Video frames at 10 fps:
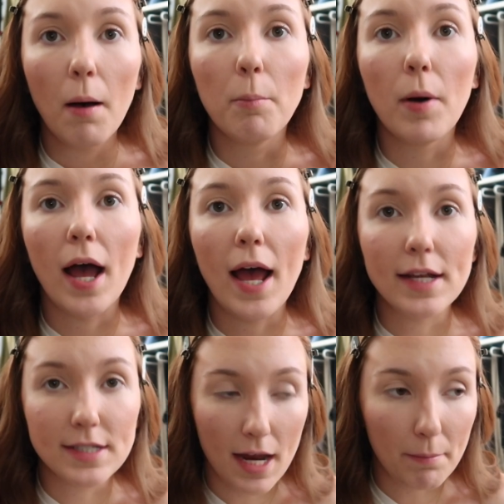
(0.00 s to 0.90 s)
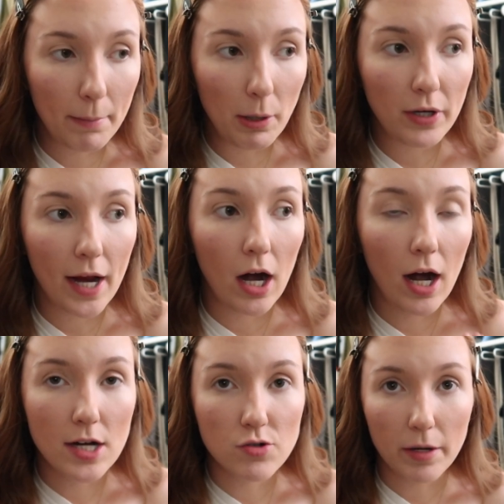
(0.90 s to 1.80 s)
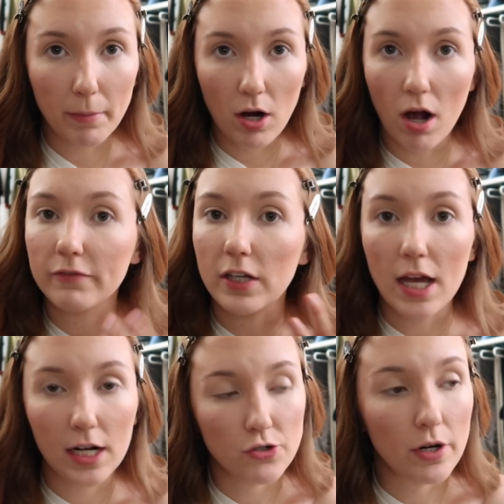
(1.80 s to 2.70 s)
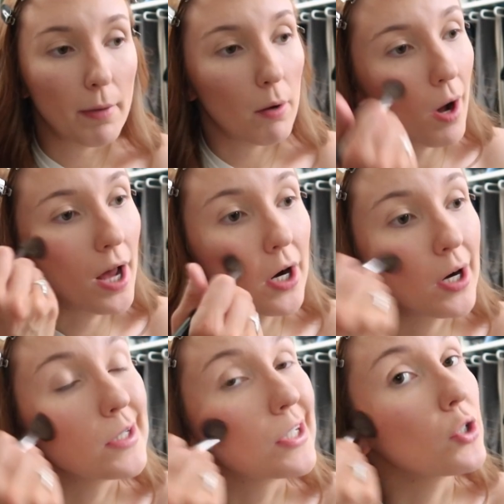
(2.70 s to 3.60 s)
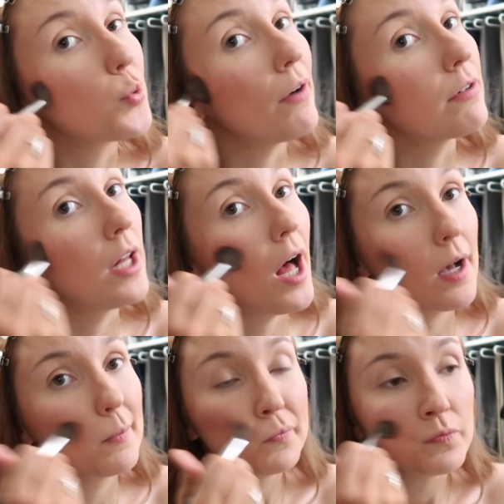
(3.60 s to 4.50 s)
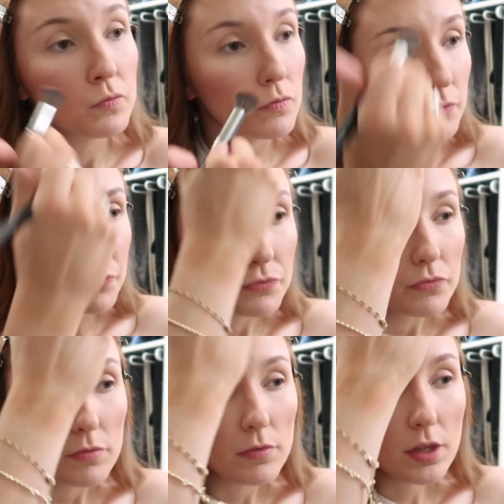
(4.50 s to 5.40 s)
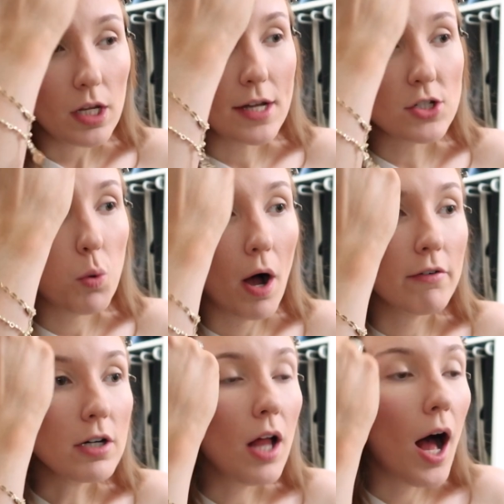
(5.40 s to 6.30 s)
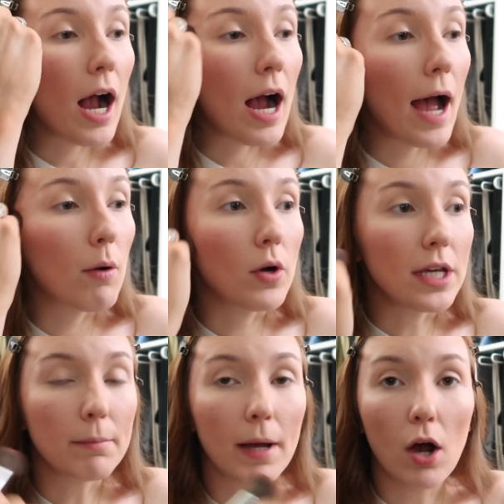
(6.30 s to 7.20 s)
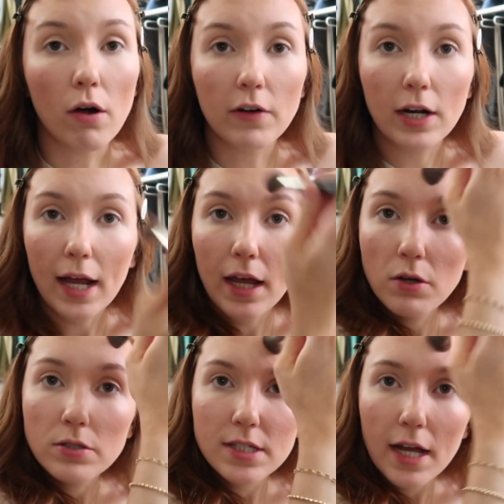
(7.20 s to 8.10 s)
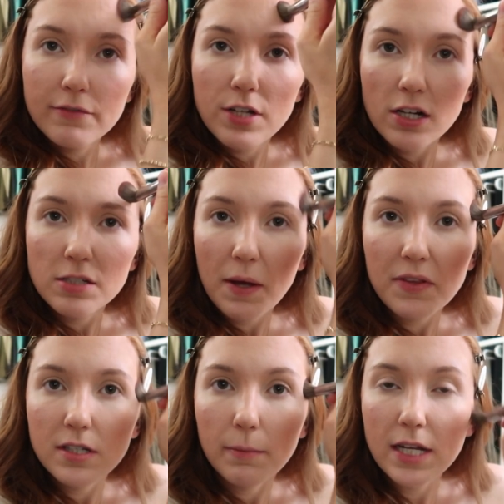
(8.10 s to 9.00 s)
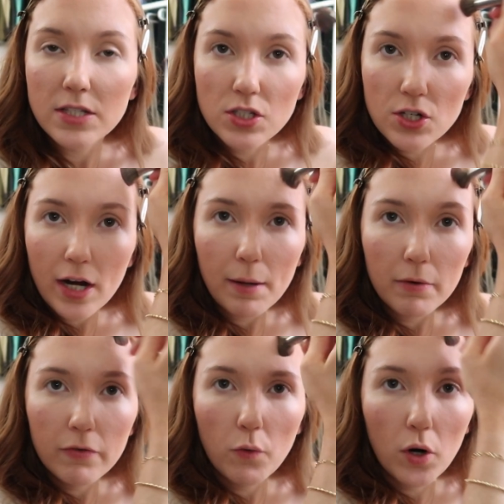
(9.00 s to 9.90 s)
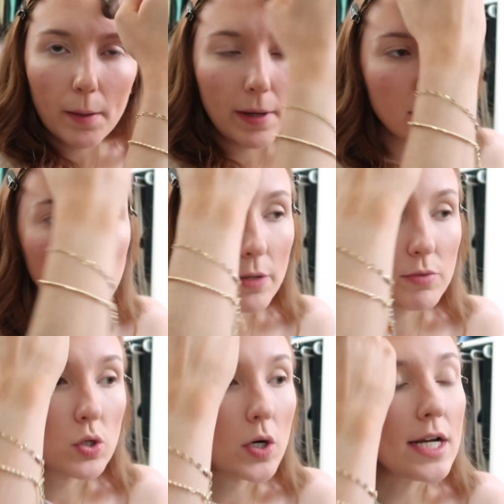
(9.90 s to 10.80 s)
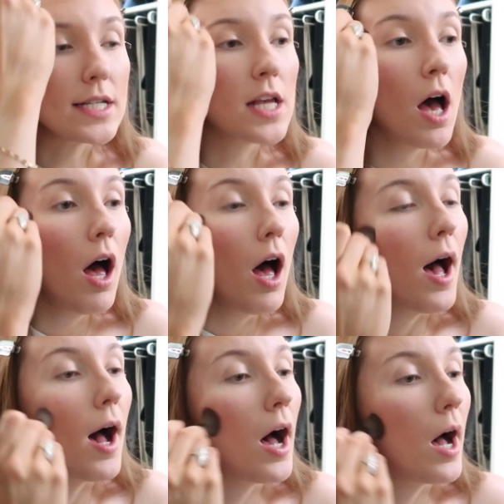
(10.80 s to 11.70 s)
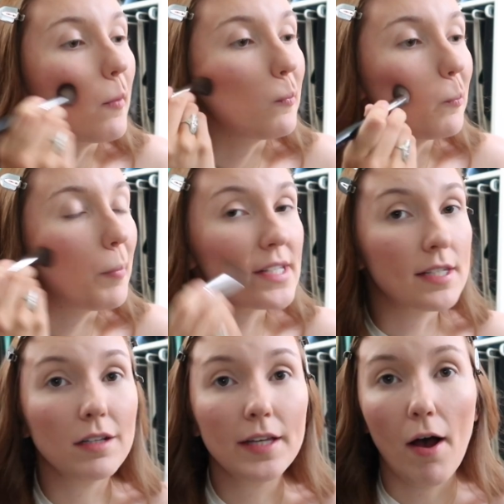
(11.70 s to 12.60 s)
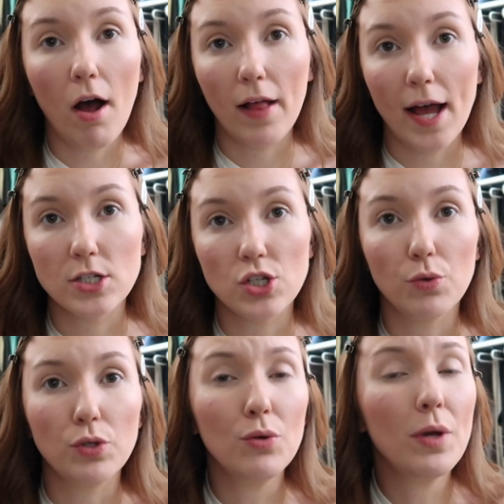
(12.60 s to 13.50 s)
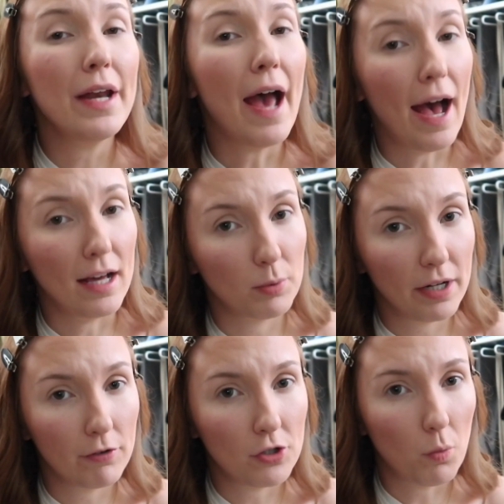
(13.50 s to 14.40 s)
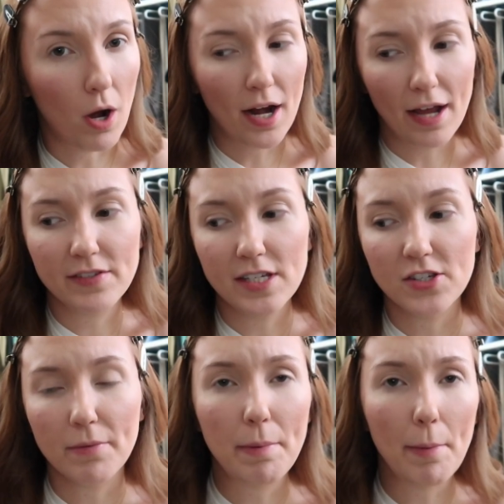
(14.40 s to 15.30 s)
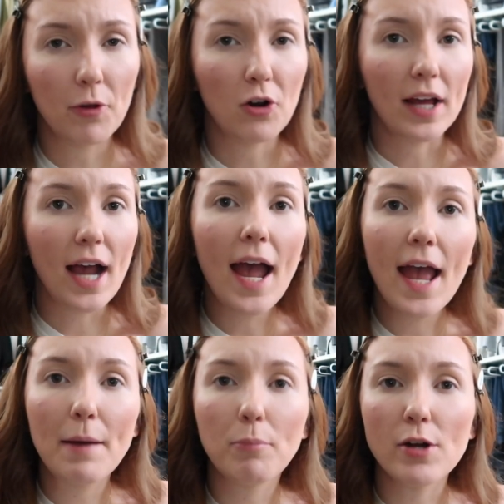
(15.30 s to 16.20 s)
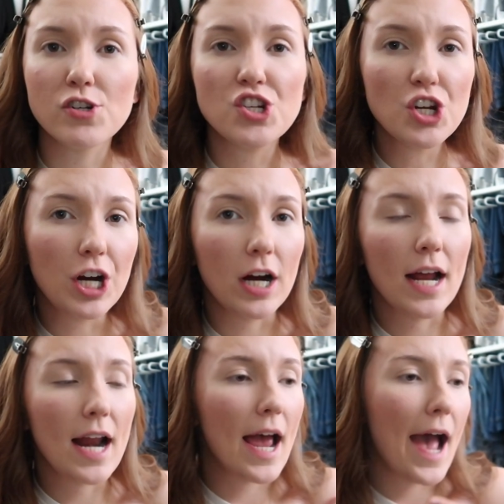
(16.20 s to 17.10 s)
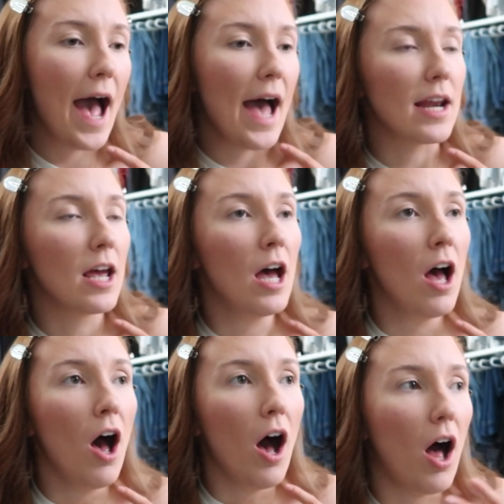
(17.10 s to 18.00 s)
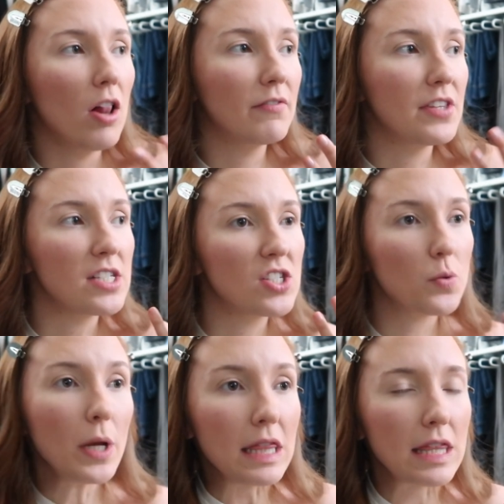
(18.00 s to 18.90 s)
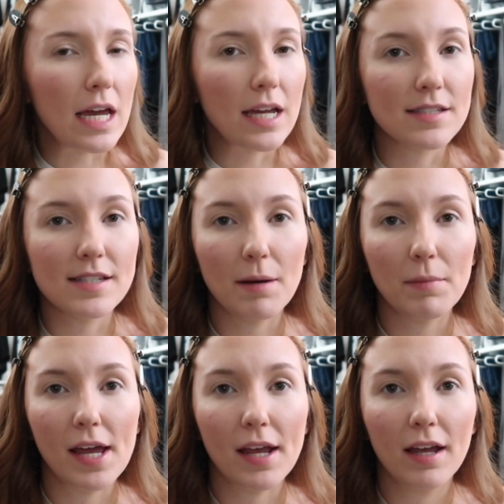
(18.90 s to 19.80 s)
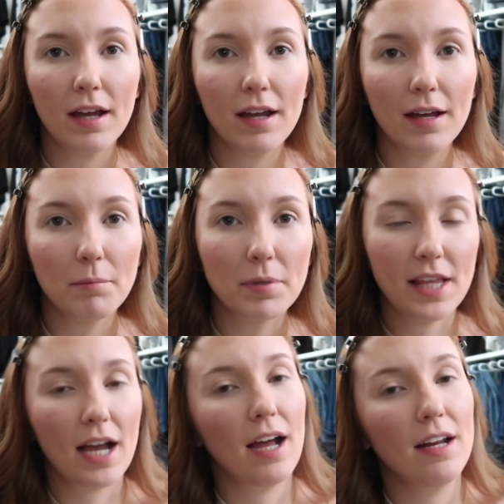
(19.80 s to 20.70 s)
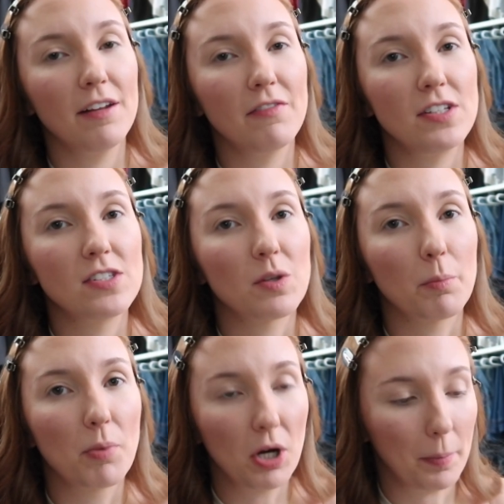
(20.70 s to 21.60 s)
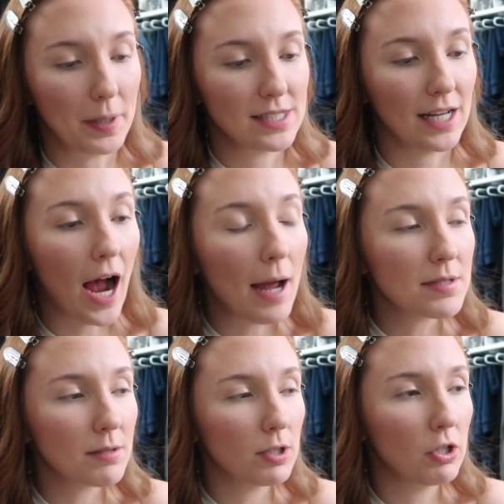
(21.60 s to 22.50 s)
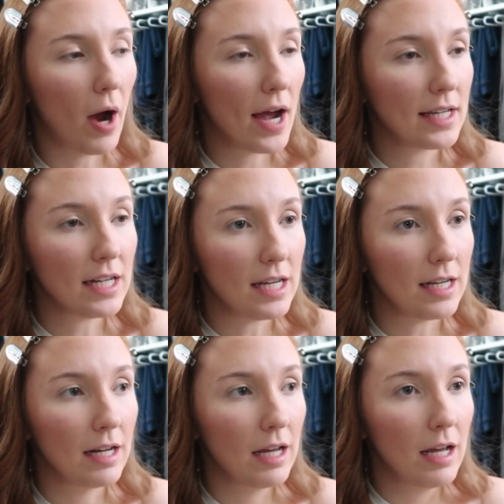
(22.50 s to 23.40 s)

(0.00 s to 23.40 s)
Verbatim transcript: But I take my Modere, I drink my coffee, and I drink my water until 12 o'clock. At 12 o'clock, I will eat my overnight oats. I have talked about this on my Instagram before, my Instagram stories. Um, basically, all I do, you can add whatever you want. I've seen so many people and they're like, I add brown sugar and I add all of these sweet things. And I'm like, but that kind of defeats the purpose. Like I'm someone who I can eat